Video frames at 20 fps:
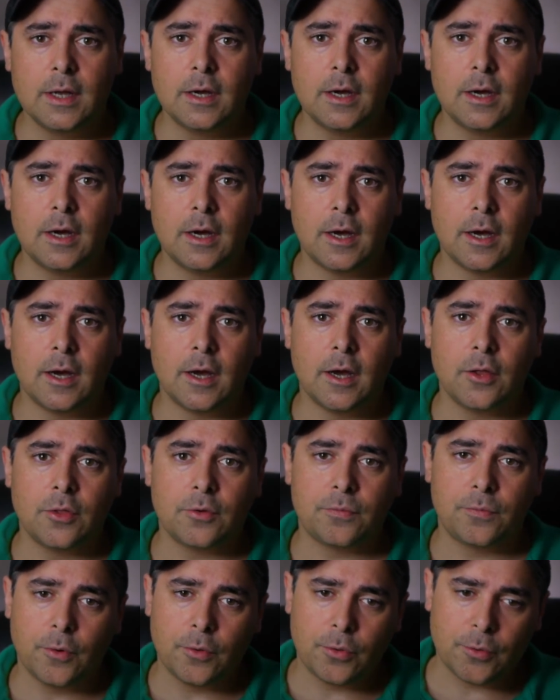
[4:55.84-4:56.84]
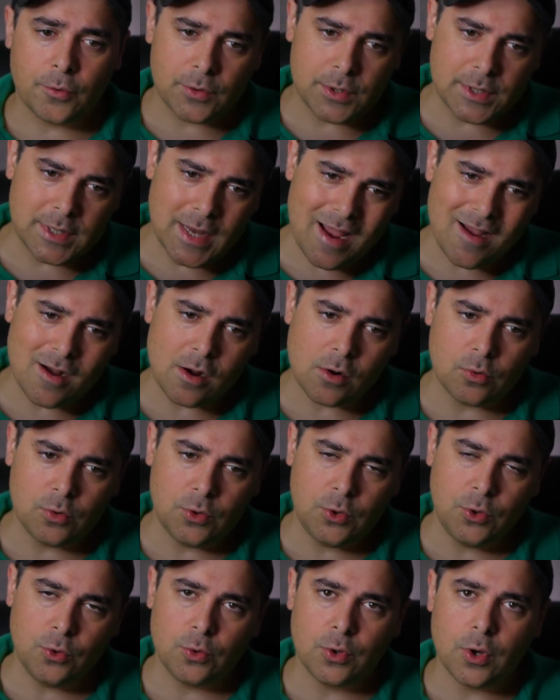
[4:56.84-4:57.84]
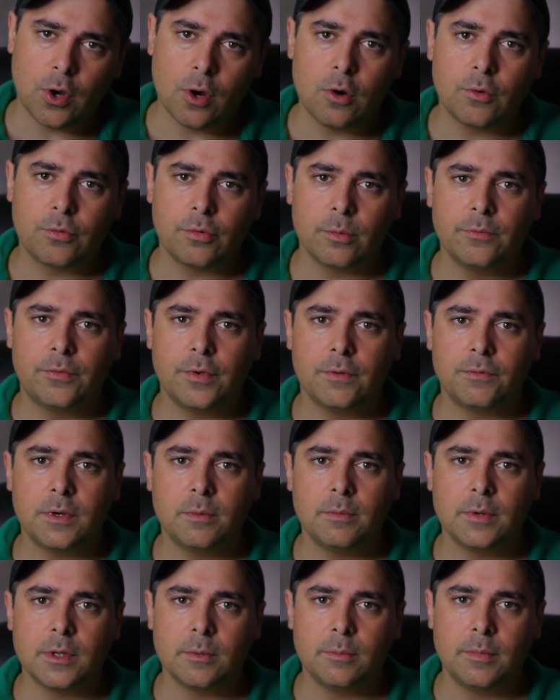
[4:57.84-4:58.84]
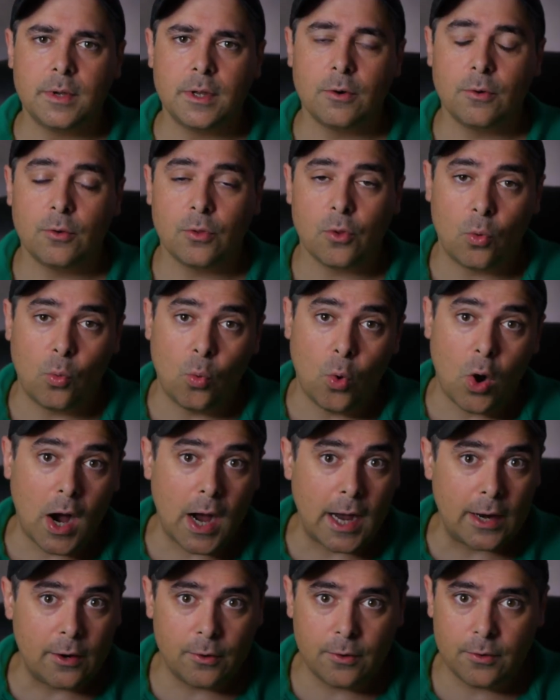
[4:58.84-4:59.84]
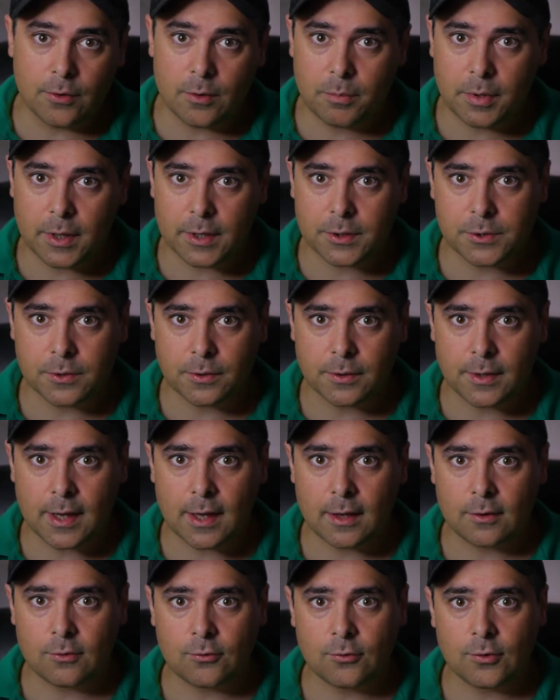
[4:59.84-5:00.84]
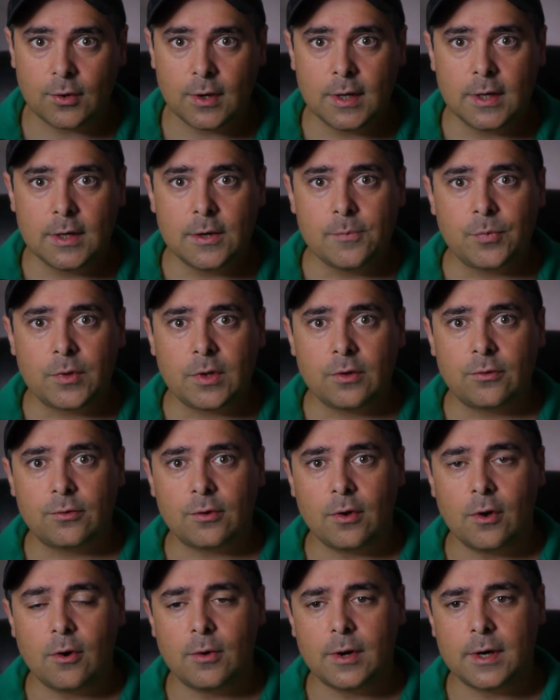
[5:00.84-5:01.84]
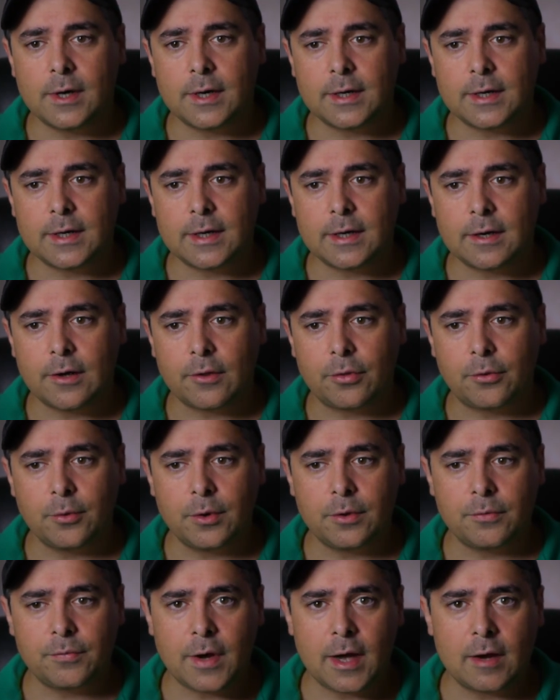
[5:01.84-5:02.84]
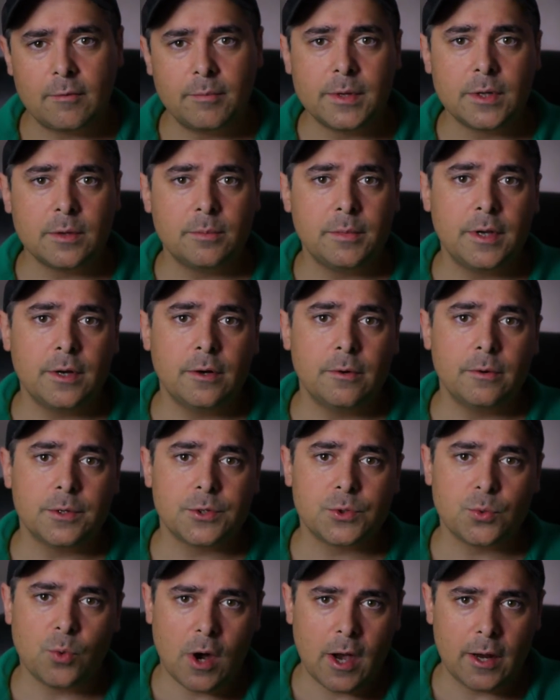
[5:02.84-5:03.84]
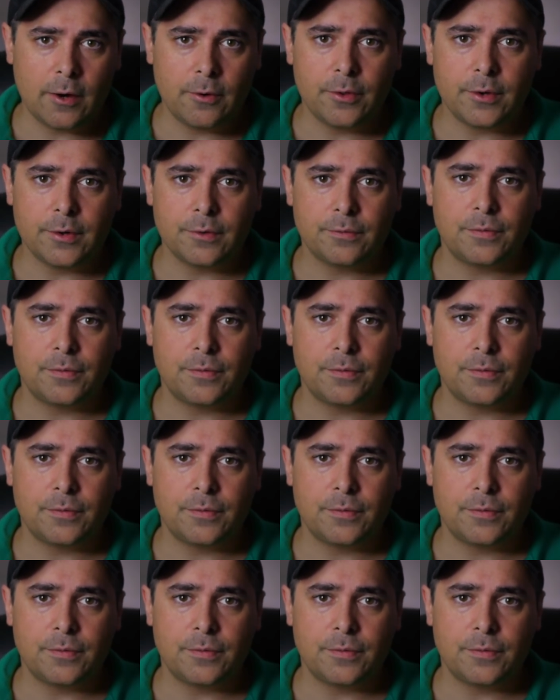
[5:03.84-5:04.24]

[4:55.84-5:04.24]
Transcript: Uh, the further down you go from 50 millimeter, the wider the picture gets. So uh, uh, 35 millimeter is wider than a